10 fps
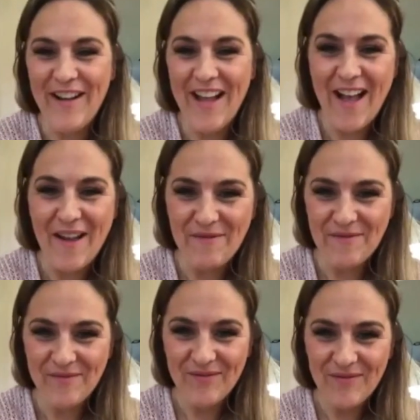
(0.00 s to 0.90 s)

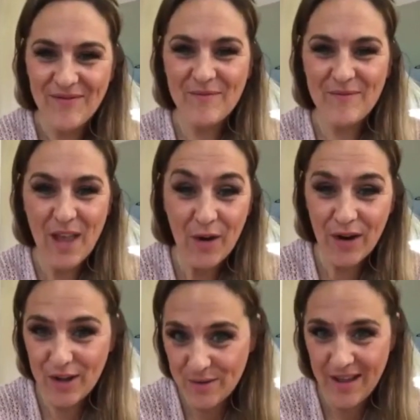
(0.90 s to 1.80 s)
I'm so happy
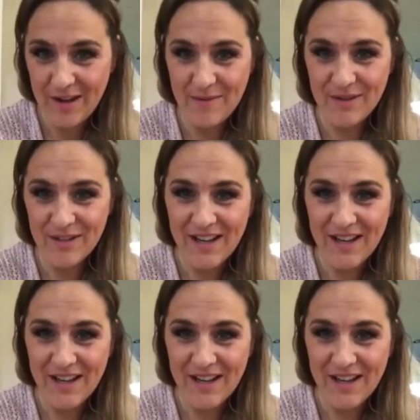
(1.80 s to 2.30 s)
for you though. You